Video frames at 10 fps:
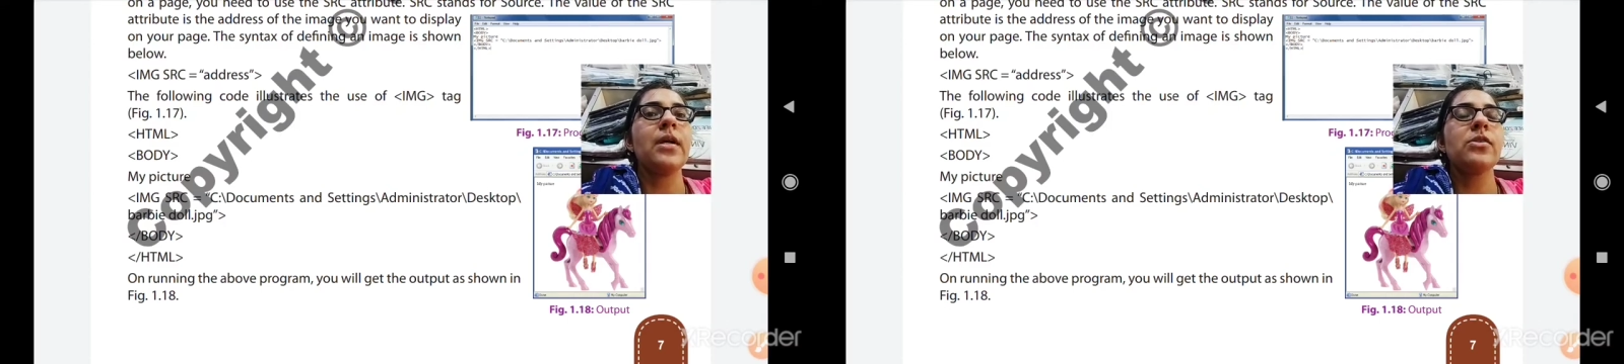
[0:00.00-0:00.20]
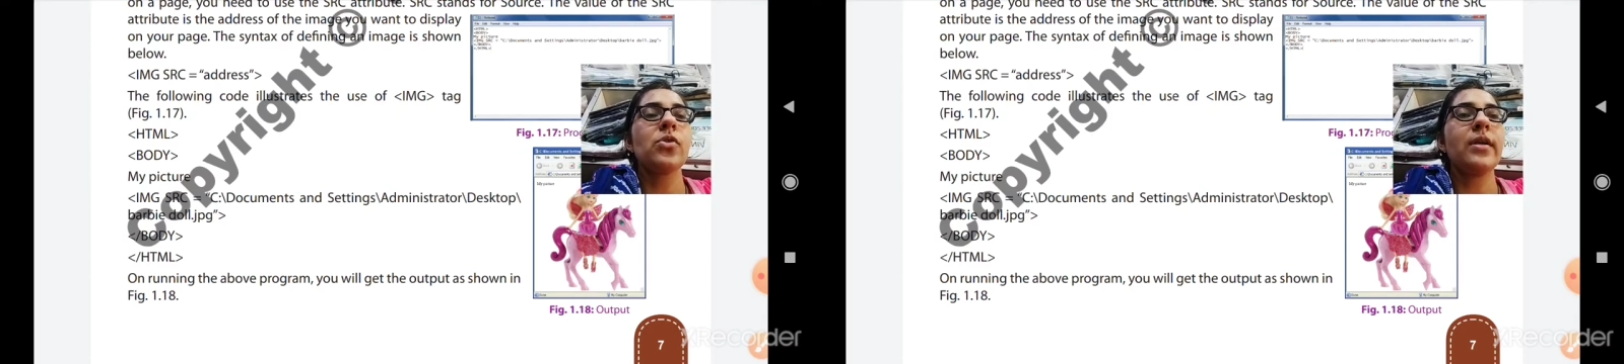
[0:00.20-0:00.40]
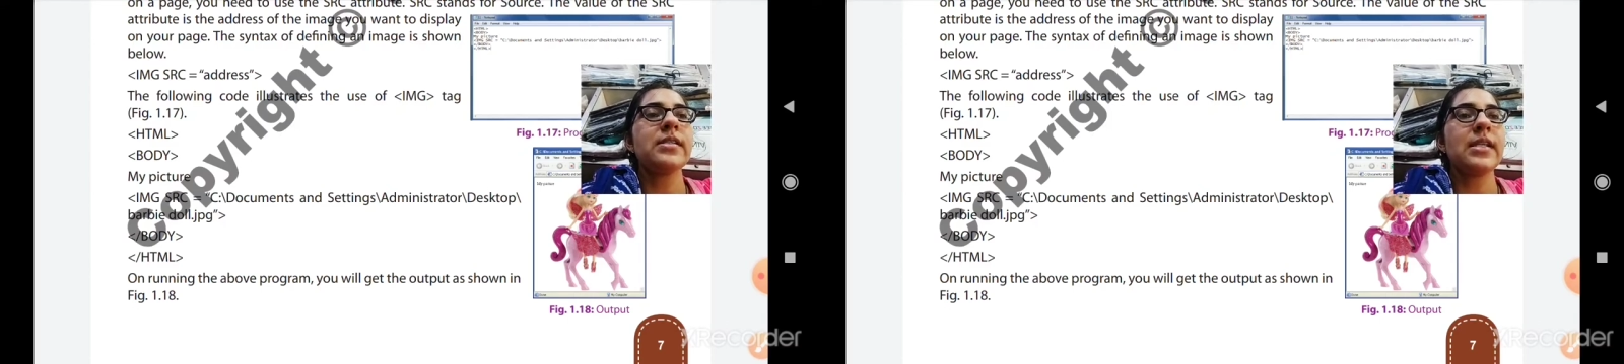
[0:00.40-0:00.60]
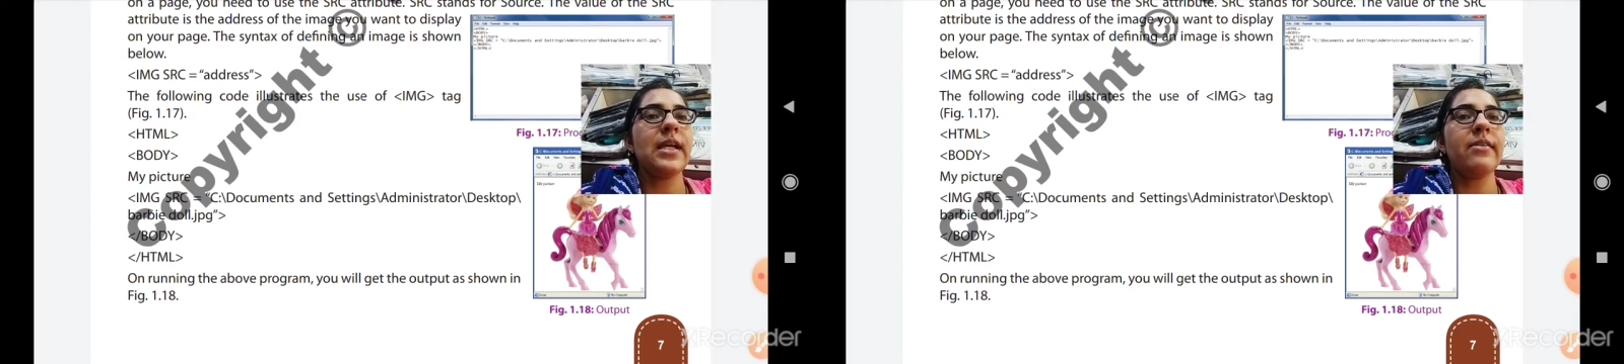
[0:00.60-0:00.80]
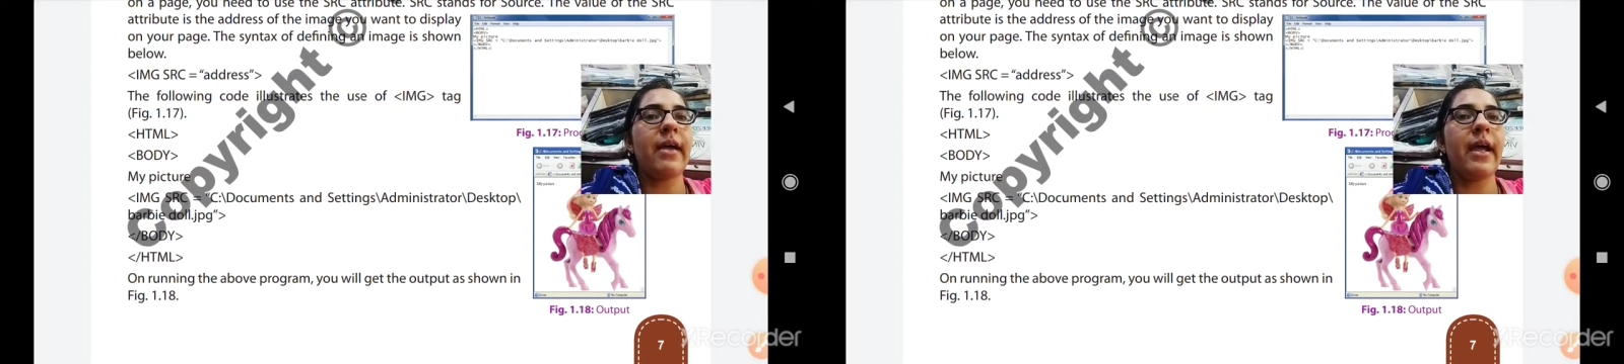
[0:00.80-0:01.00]
So in
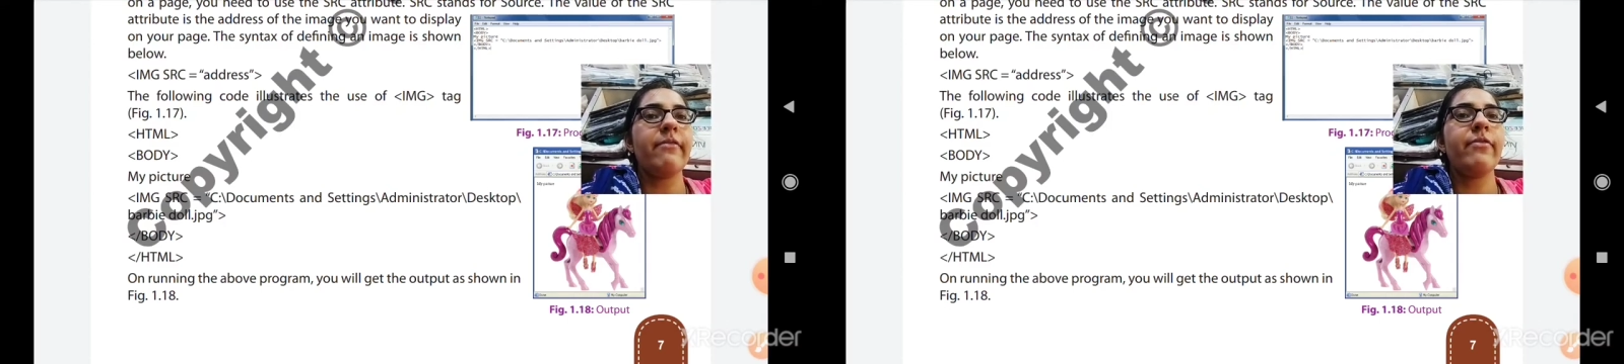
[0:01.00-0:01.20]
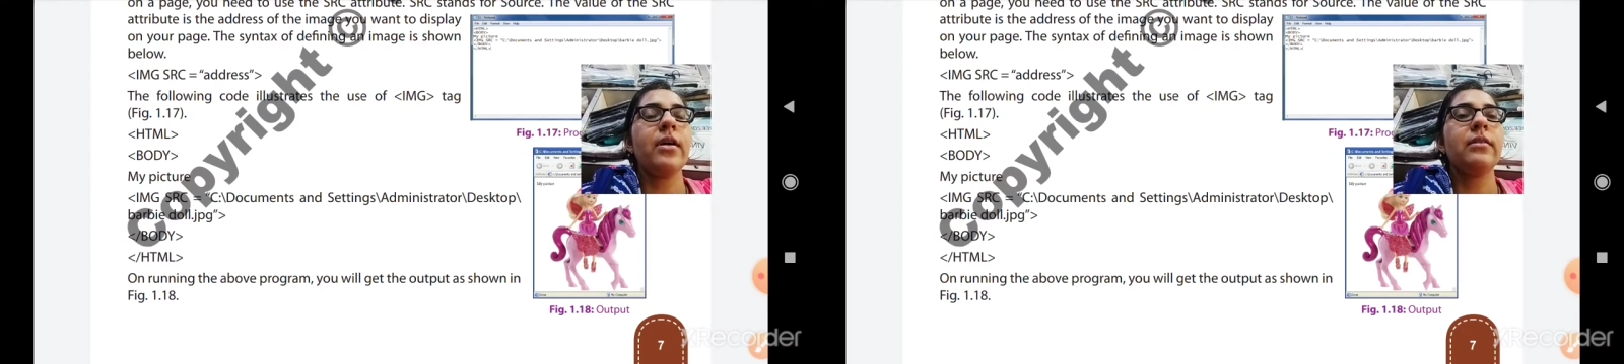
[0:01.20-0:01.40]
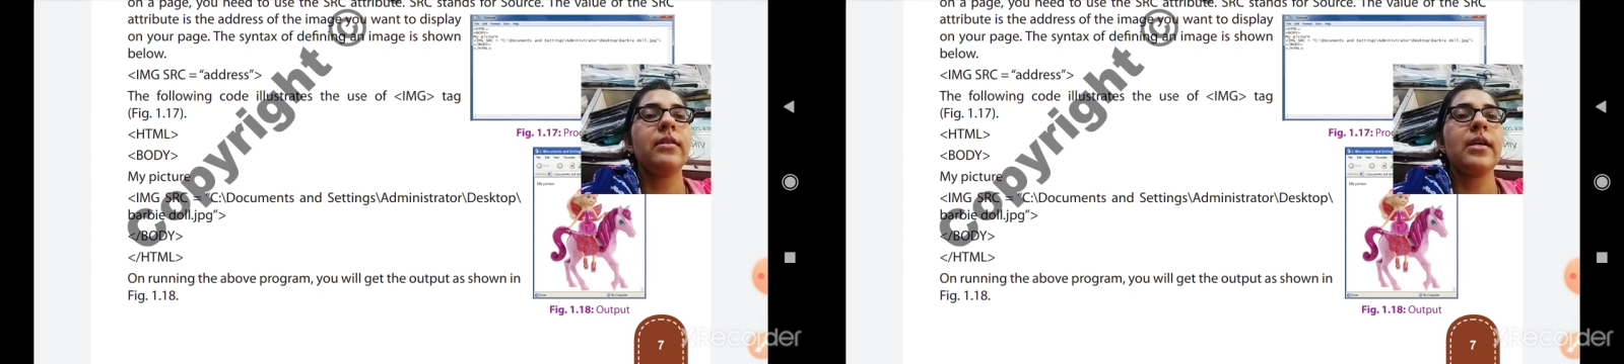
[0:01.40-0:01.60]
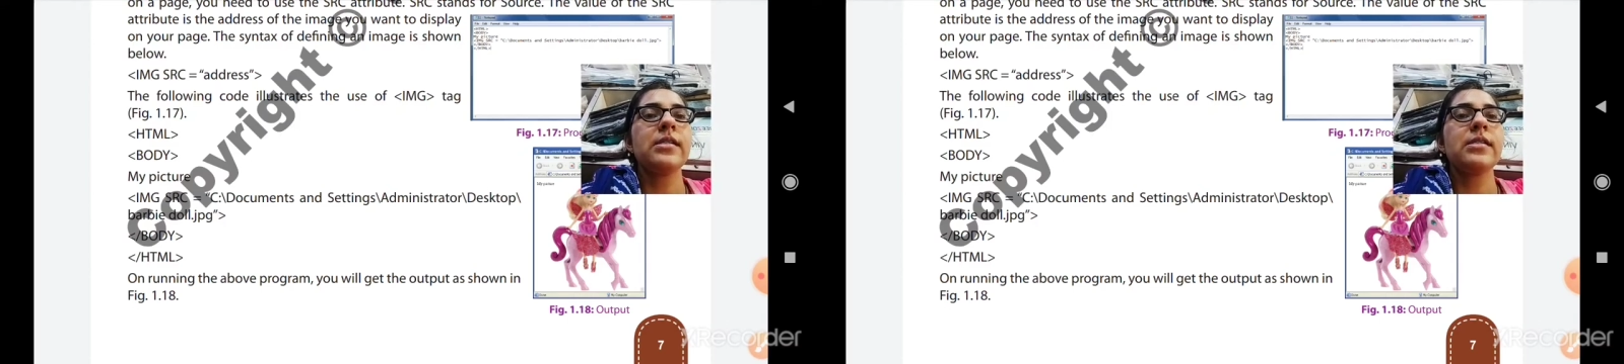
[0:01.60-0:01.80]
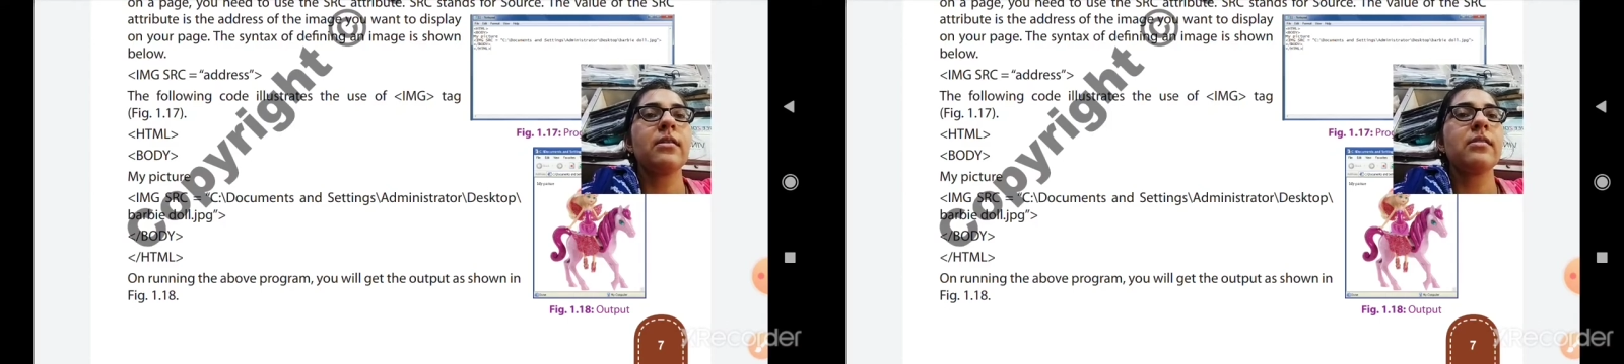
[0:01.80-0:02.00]
C drive, this